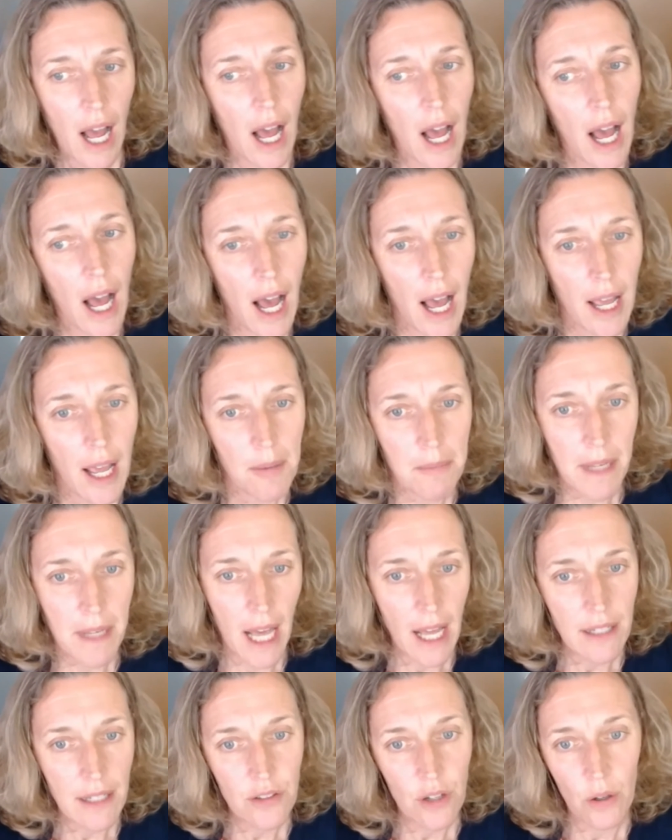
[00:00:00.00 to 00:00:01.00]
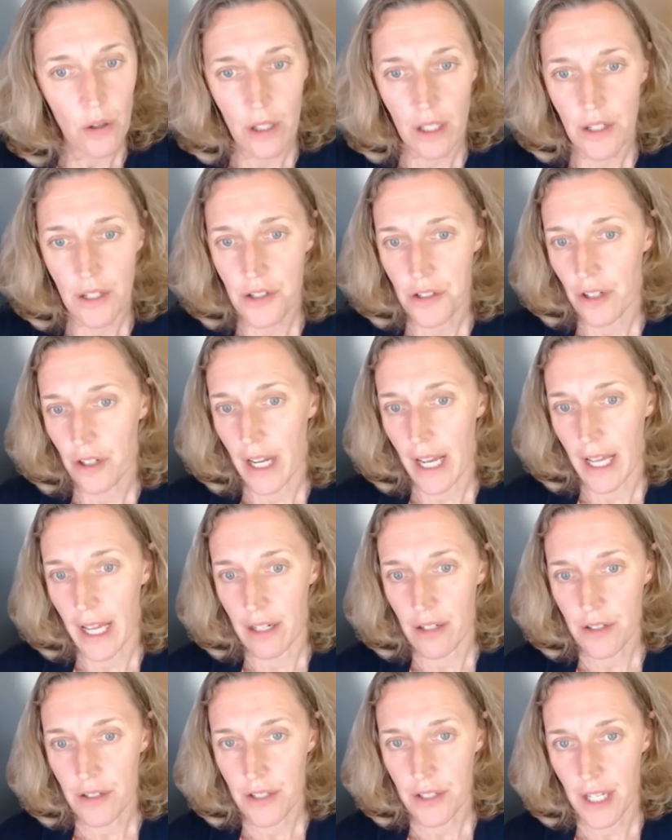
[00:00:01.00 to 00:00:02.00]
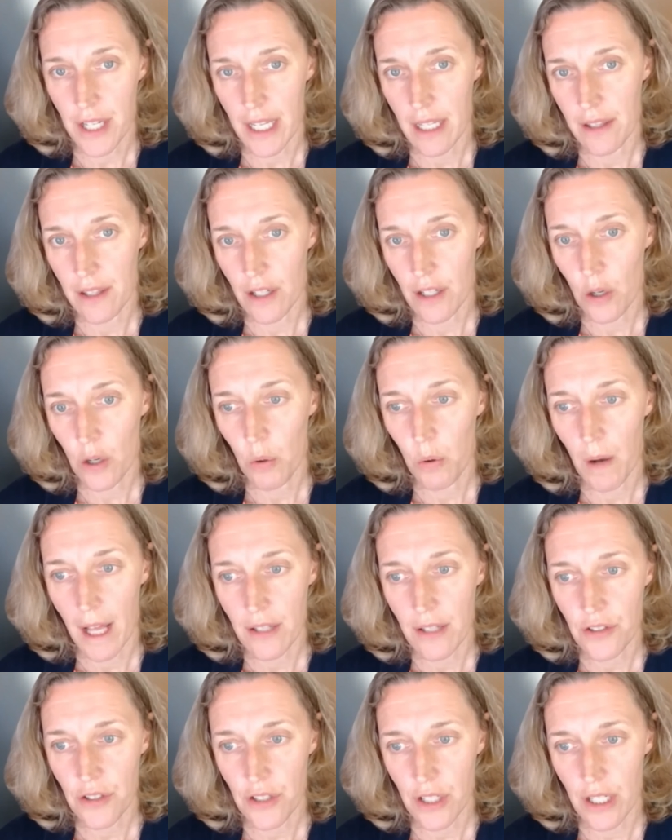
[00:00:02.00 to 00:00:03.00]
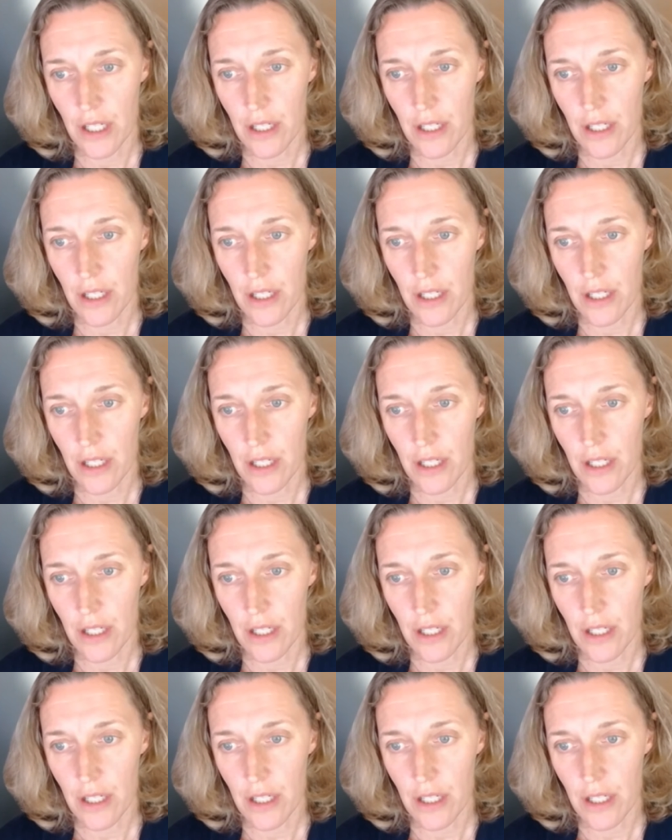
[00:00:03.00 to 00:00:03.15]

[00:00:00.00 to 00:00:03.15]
I'm not totally sure I understand the question.